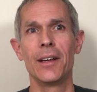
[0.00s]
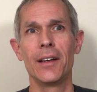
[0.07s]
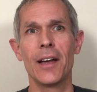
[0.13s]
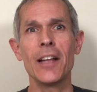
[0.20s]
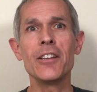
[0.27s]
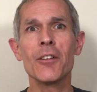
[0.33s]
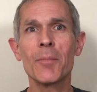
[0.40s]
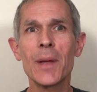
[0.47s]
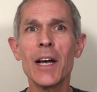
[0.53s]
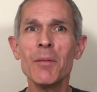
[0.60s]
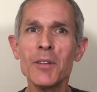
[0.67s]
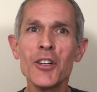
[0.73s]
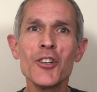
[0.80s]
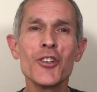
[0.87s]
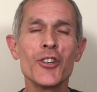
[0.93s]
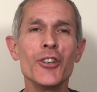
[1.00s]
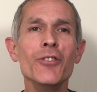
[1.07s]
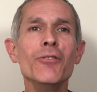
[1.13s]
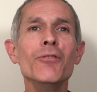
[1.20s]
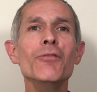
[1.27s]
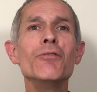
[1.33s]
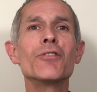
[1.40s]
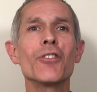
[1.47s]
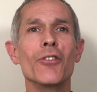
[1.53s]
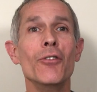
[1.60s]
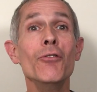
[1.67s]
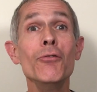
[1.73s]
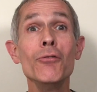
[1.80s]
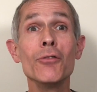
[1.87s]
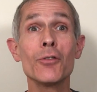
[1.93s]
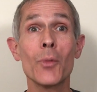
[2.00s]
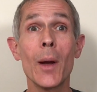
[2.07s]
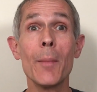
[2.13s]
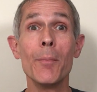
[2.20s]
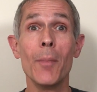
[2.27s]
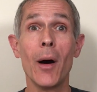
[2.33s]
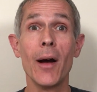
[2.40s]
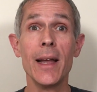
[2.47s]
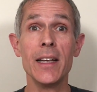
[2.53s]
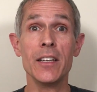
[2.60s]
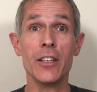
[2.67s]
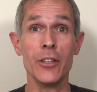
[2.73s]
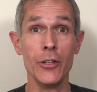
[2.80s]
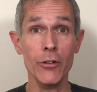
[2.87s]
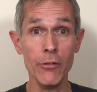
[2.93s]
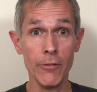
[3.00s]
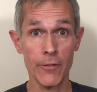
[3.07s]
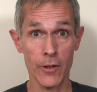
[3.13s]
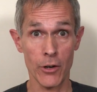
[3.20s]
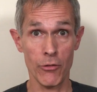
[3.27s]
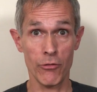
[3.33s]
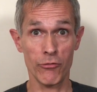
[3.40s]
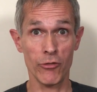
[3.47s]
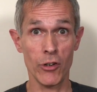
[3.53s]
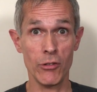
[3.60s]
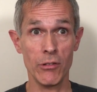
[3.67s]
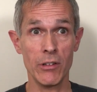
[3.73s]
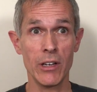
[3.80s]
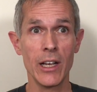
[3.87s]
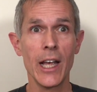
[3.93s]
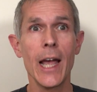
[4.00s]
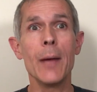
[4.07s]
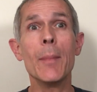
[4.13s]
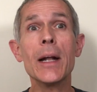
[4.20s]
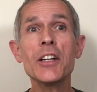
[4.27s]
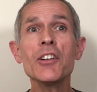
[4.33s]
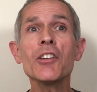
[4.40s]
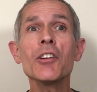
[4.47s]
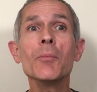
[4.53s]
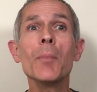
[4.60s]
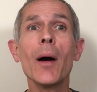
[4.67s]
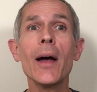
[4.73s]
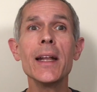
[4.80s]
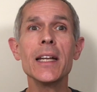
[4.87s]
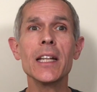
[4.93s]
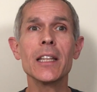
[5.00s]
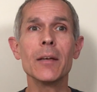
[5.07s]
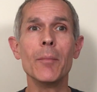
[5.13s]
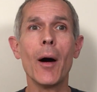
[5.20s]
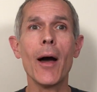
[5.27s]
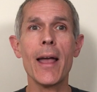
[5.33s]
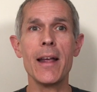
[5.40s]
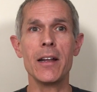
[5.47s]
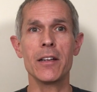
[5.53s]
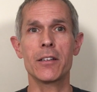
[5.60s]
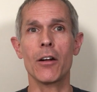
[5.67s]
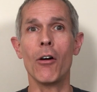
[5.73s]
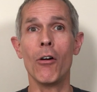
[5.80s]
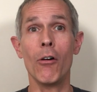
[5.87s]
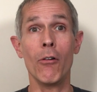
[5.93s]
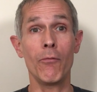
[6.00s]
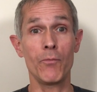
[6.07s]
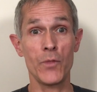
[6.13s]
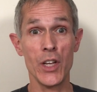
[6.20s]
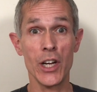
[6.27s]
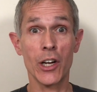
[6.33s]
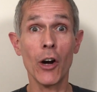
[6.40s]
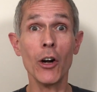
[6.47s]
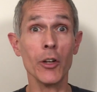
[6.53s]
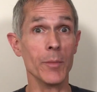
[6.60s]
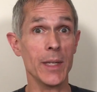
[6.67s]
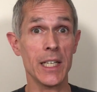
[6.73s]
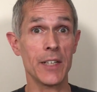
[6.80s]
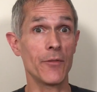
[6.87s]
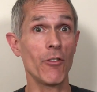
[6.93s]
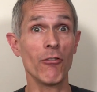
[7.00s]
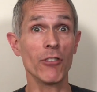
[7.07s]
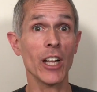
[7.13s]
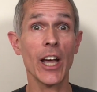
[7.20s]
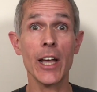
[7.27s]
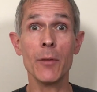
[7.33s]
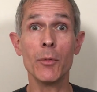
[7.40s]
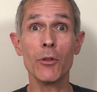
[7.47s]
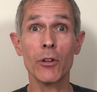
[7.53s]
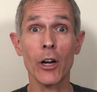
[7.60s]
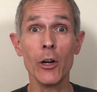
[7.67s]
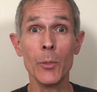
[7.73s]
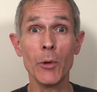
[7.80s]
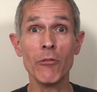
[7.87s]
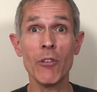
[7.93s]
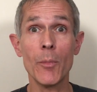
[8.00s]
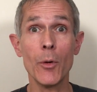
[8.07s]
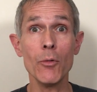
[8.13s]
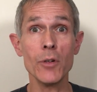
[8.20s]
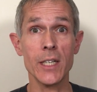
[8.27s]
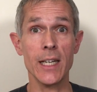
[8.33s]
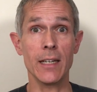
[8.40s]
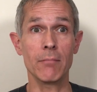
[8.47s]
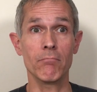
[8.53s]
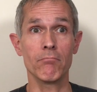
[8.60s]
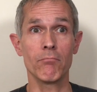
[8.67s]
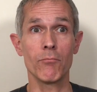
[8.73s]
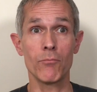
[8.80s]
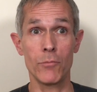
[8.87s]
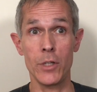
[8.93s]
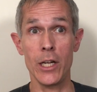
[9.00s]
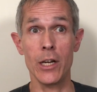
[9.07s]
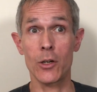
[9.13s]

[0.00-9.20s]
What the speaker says: And you'll be able to choose whose web minds you flow through. Imagine combining the minds of The Economist for reliable global reporting, The